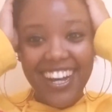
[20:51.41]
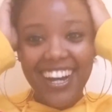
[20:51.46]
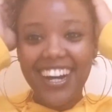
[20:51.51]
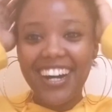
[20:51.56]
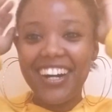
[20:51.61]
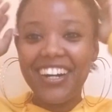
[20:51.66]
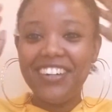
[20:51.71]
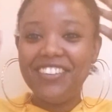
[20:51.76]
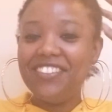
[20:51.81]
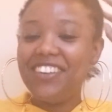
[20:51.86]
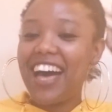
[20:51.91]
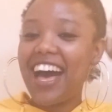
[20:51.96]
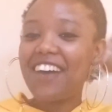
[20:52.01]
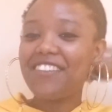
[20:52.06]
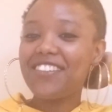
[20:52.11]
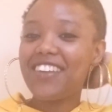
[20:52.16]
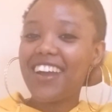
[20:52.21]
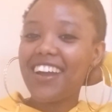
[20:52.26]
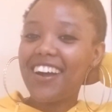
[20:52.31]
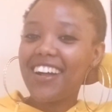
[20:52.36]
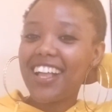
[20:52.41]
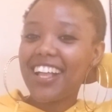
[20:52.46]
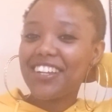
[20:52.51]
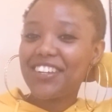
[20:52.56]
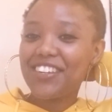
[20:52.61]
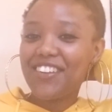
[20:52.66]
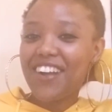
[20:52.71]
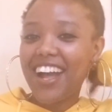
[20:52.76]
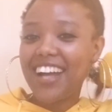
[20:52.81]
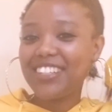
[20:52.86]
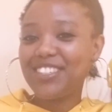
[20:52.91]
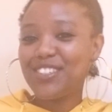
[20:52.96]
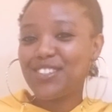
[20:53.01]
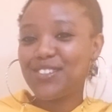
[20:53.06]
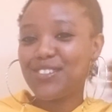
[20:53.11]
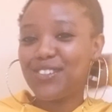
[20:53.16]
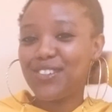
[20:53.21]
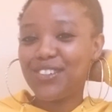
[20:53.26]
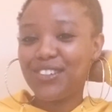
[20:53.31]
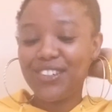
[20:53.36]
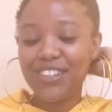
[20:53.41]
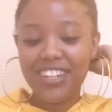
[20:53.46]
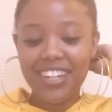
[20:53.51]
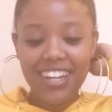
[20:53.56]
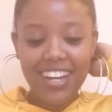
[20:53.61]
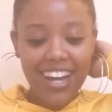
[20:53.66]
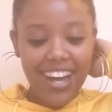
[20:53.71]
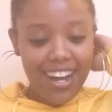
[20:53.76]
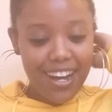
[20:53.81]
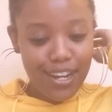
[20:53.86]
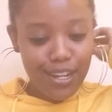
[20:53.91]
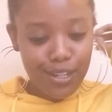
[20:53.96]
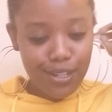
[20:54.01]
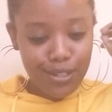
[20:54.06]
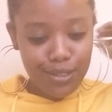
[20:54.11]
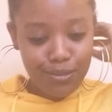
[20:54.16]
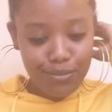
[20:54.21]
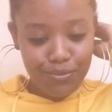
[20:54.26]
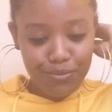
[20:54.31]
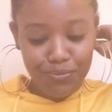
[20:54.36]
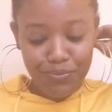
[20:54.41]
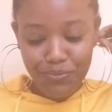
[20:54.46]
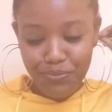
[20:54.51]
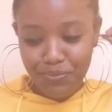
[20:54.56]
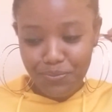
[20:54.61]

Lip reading: After I got out of grad school, and